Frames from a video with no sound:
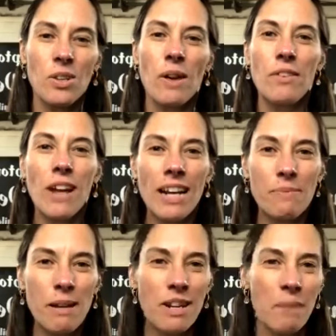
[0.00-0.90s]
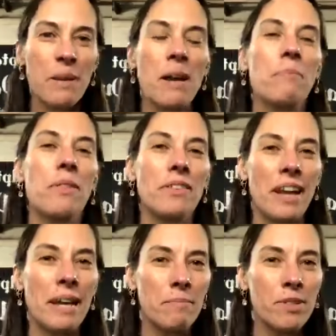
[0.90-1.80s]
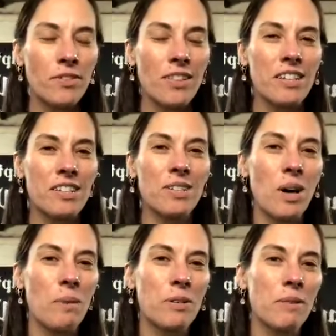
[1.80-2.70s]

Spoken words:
have you guys been coming up with names for this sculpture?